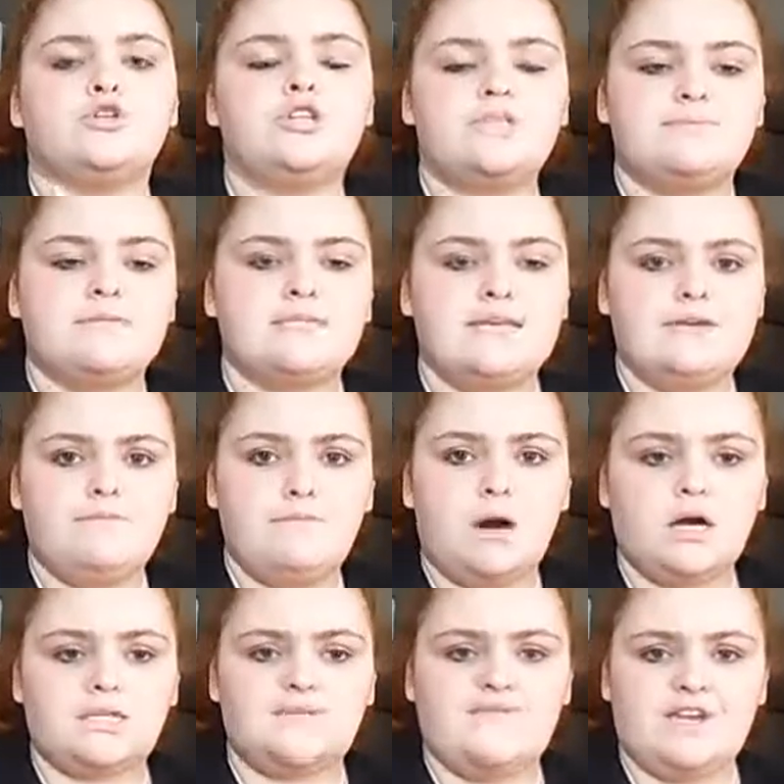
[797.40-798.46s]
Christmas Eve
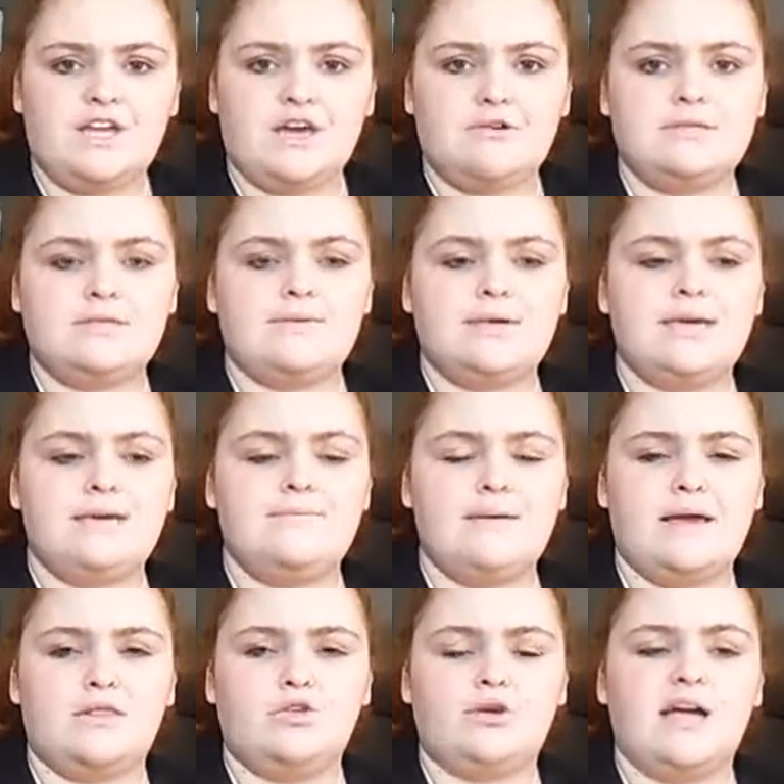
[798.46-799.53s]
box video, so keep
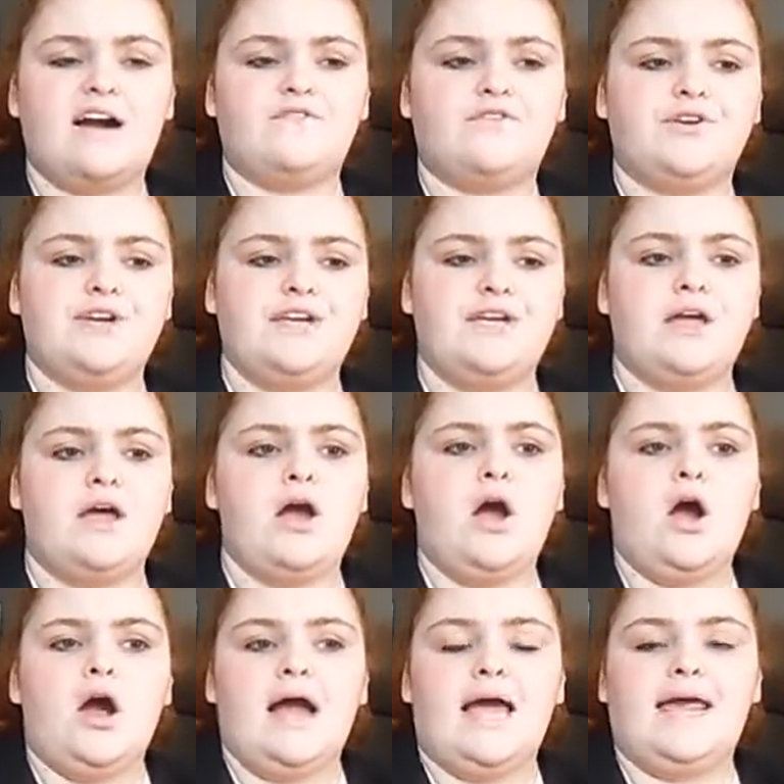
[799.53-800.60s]
a lookout for it.
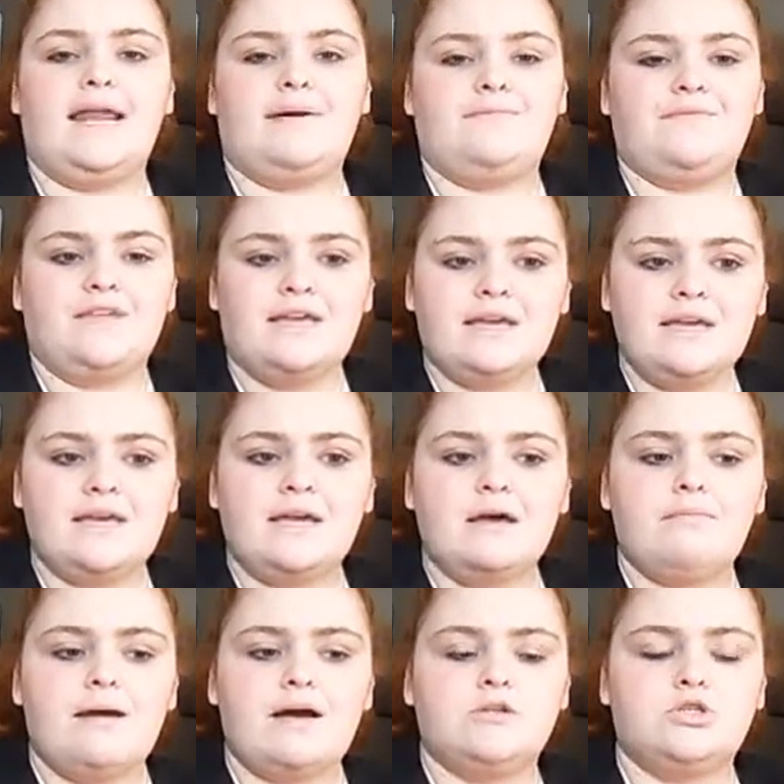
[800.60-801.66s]
And I'm thinking
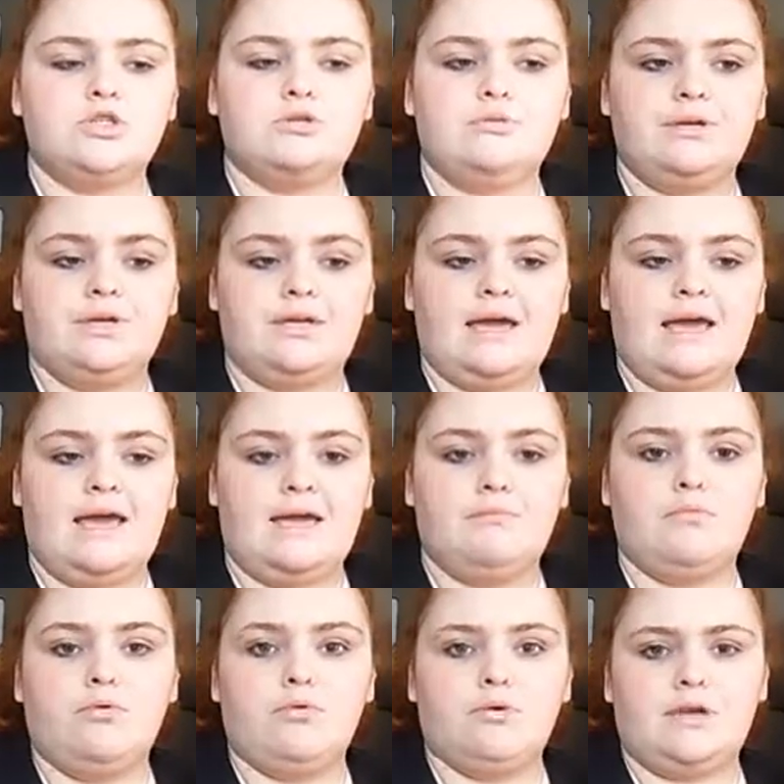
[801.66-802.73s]
about doing a
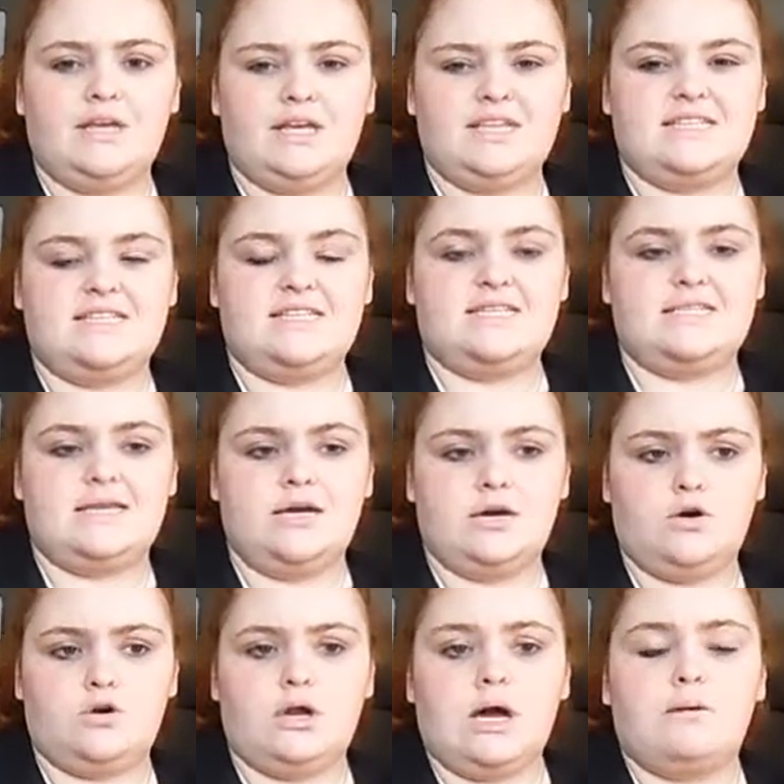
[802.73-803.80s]
more in
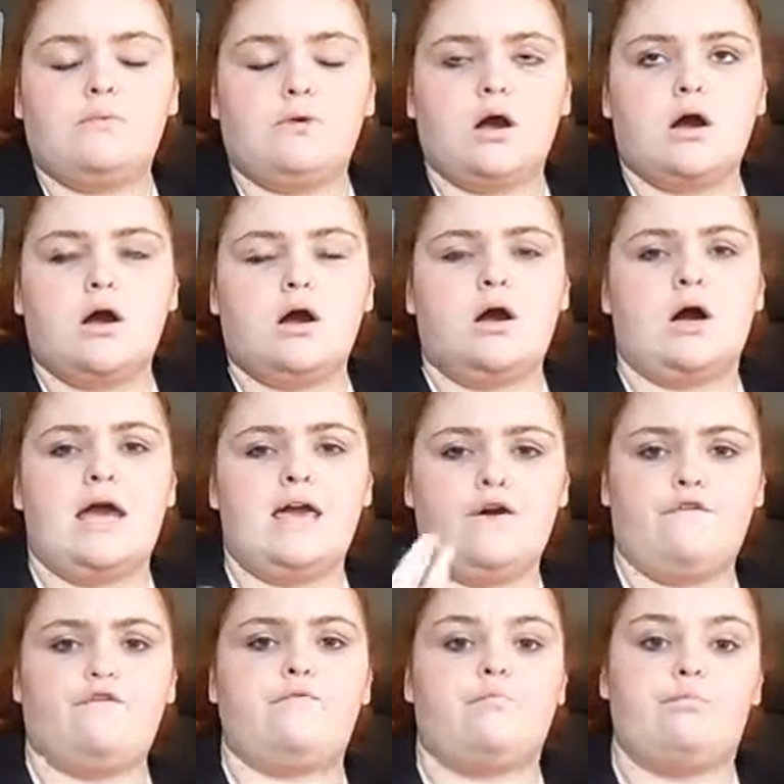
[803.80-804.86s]
detailed
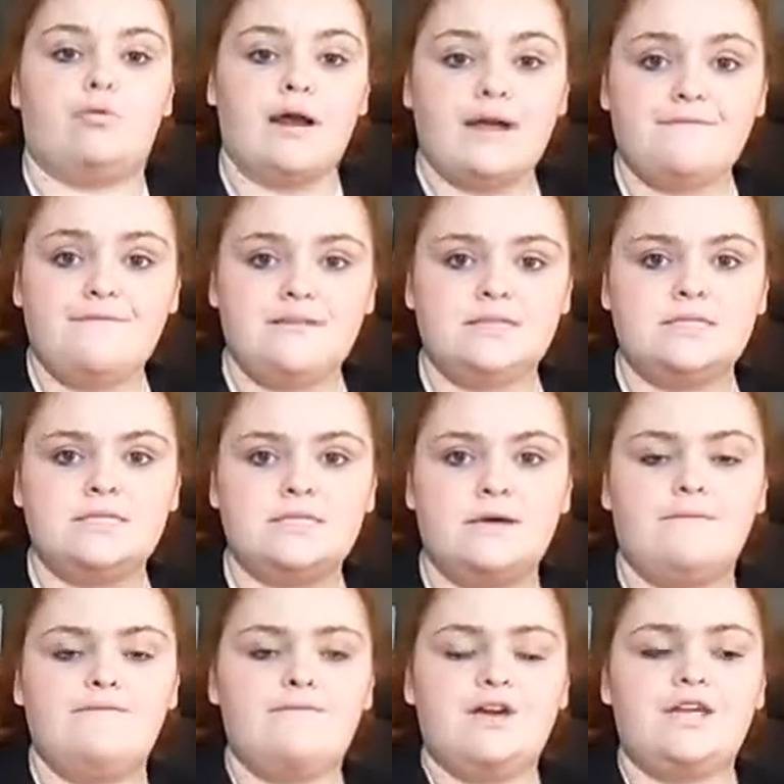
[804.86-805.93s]
elf breakfast
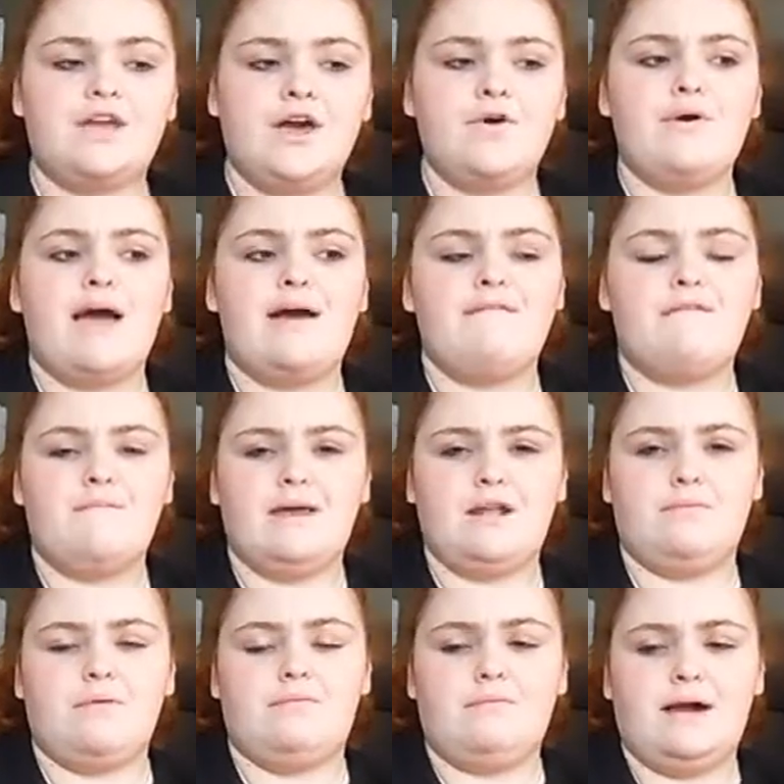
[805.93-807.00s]
video. I haven't made
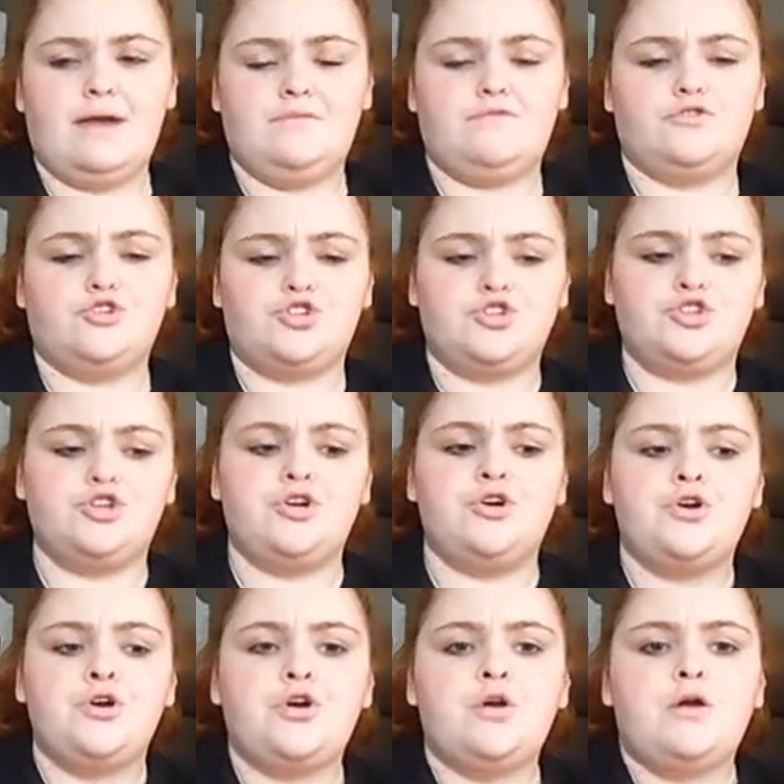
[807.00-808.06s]
up my mind for sure
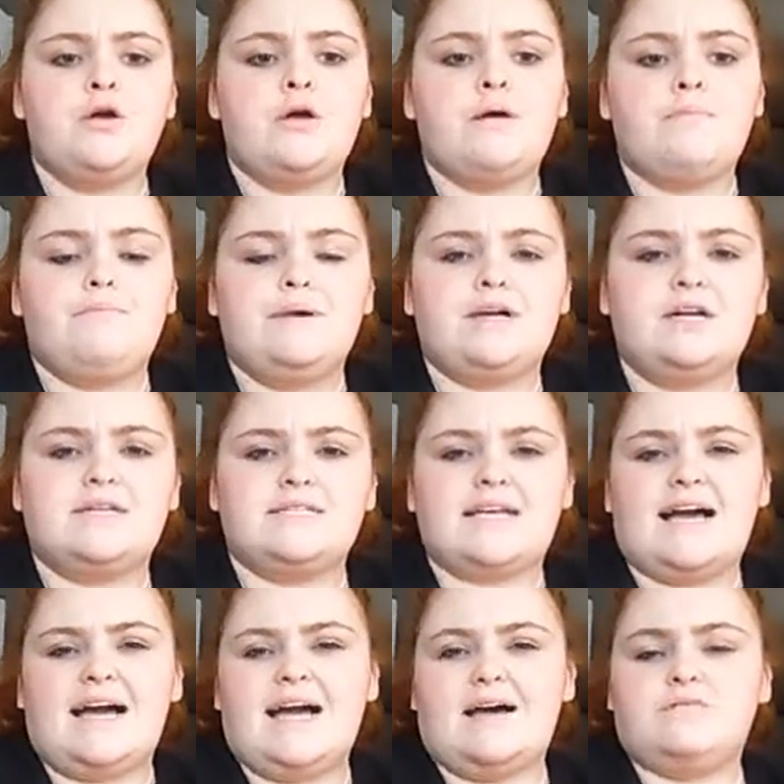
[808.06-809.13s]
because
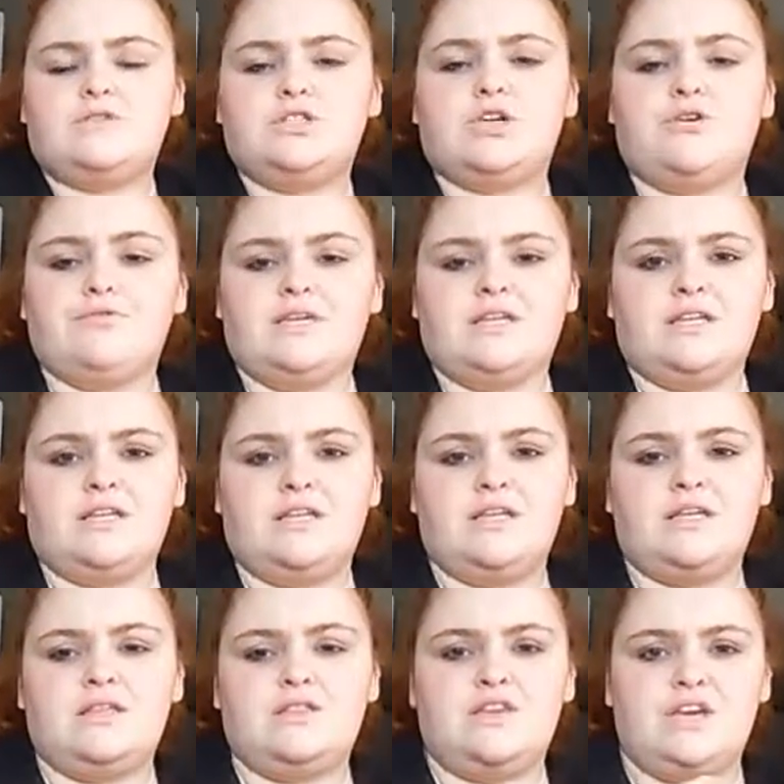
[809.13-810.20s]
I have to go get
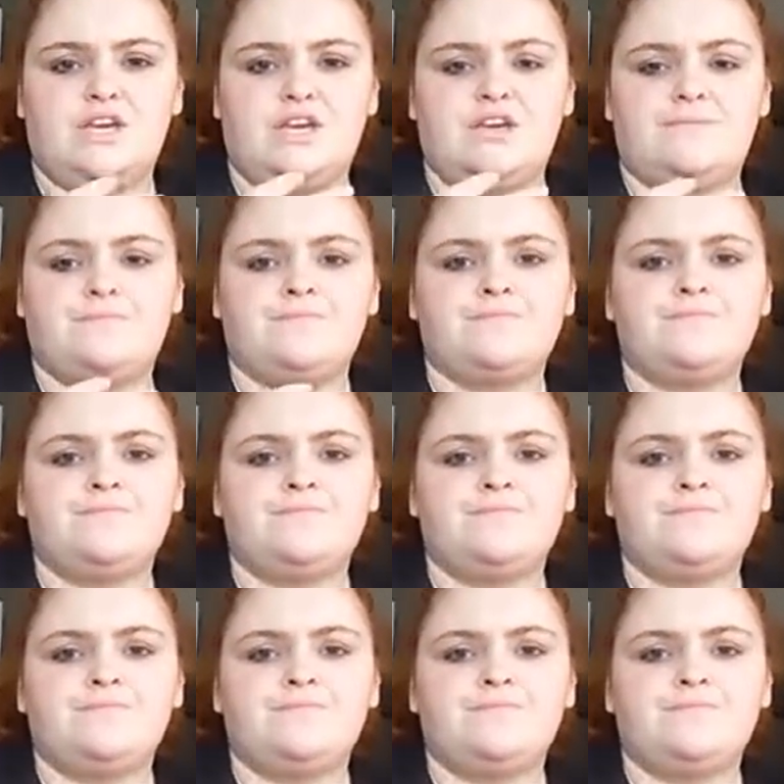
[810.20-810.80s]
the